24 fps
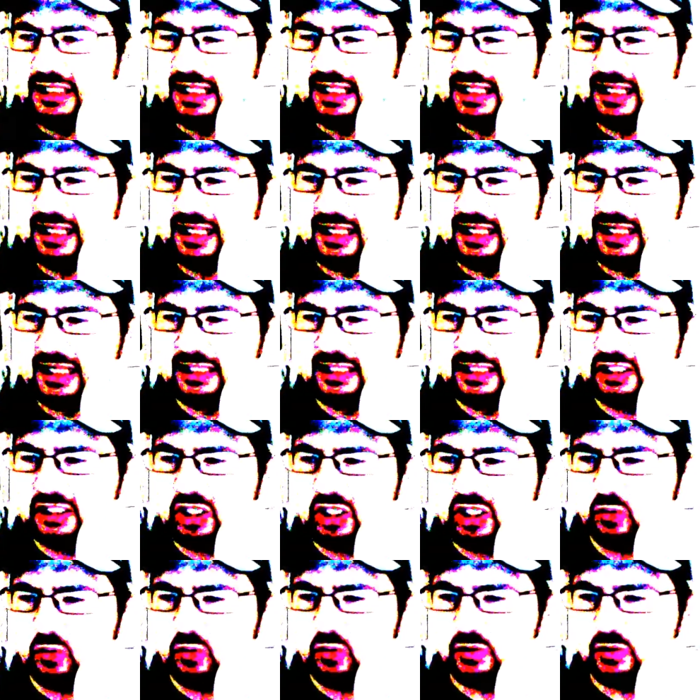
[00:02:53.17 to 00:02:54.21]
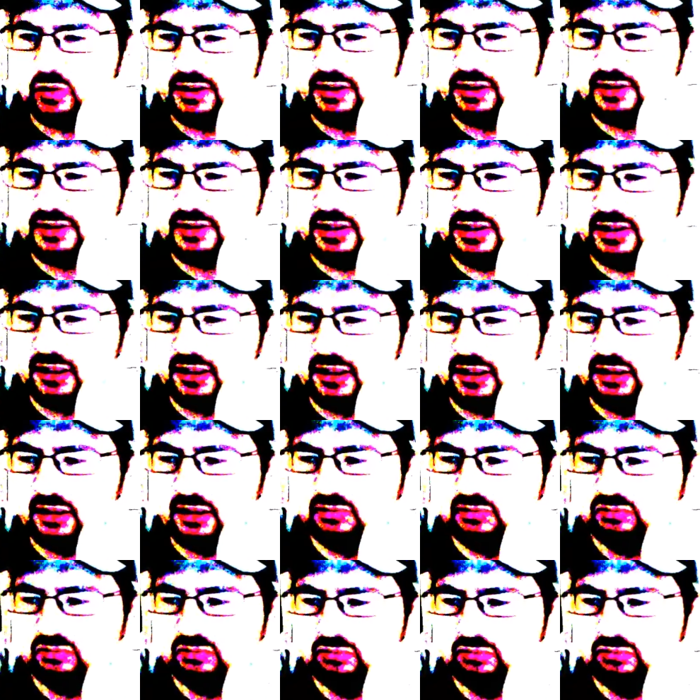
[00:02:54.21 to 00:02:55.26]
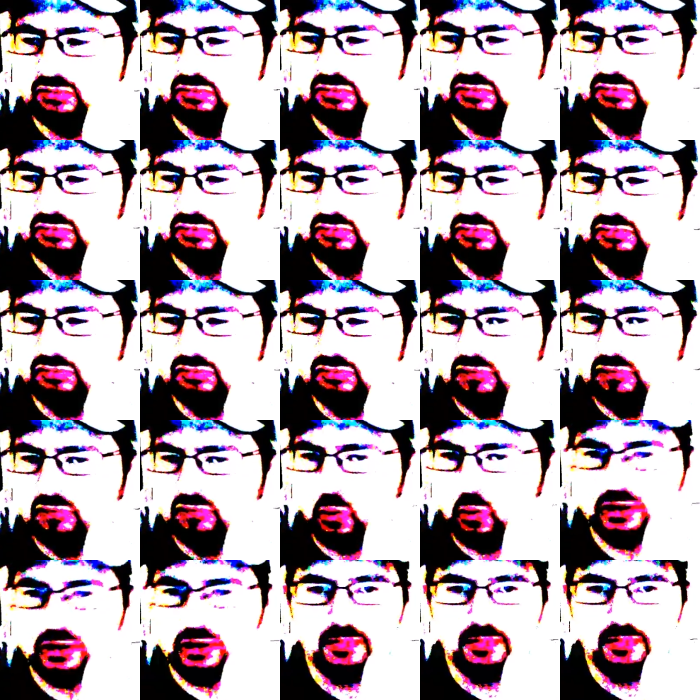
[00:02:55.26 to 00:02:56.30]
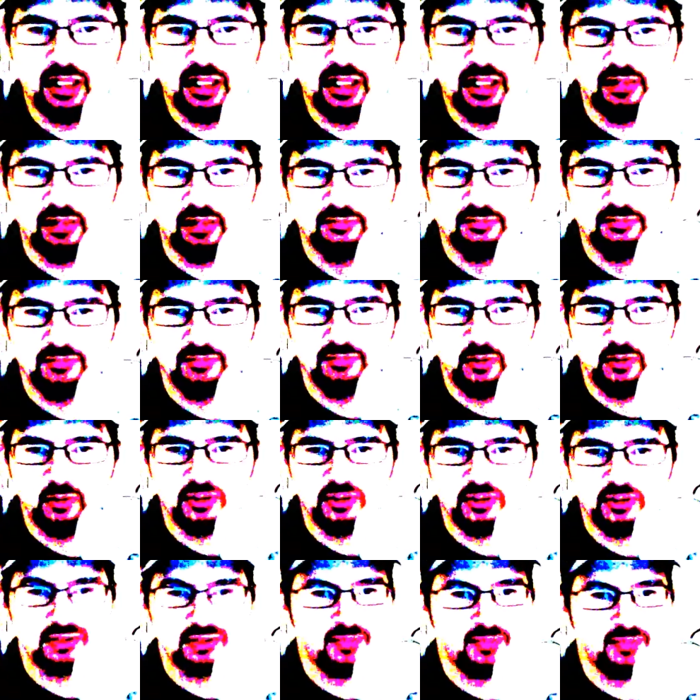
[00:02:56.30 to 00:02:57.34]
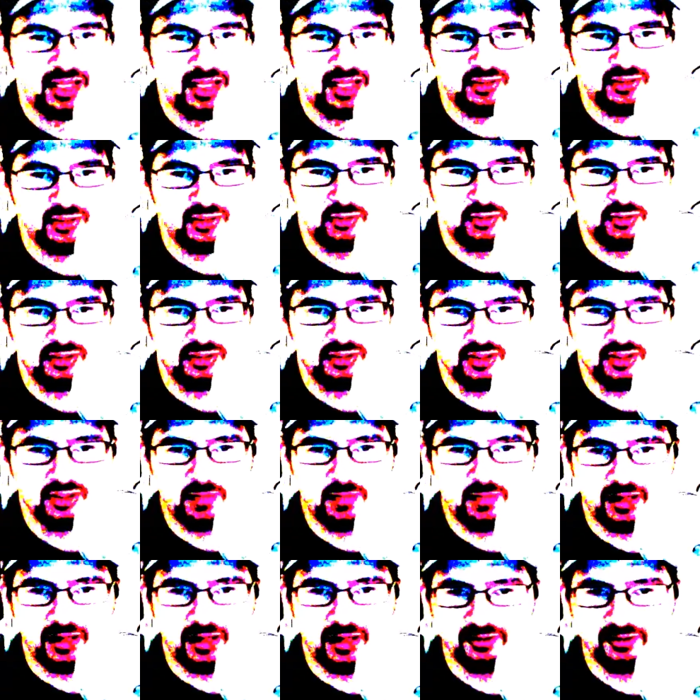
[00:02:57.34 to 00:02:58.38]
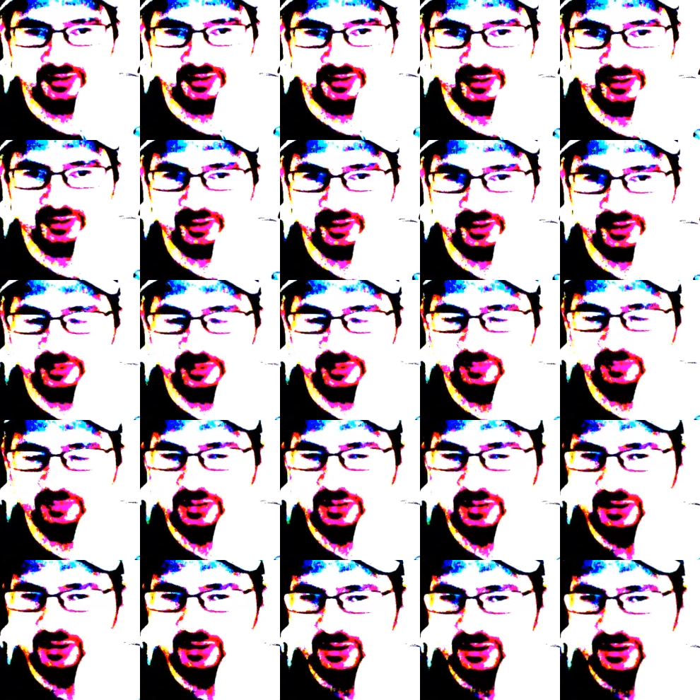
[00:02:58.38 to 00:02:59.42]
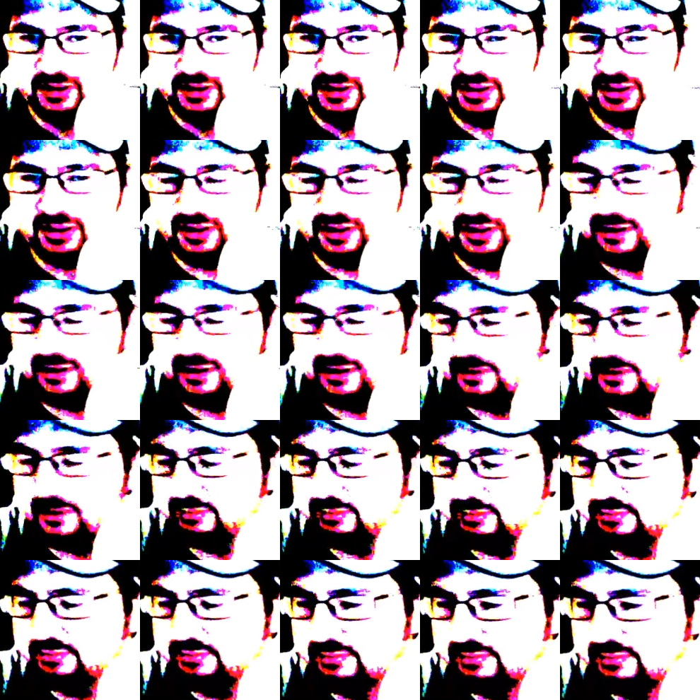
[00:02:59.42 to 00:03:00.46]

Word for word: and it was uh, wasn't bad. wasn't as bad as you'd expect. You know, um,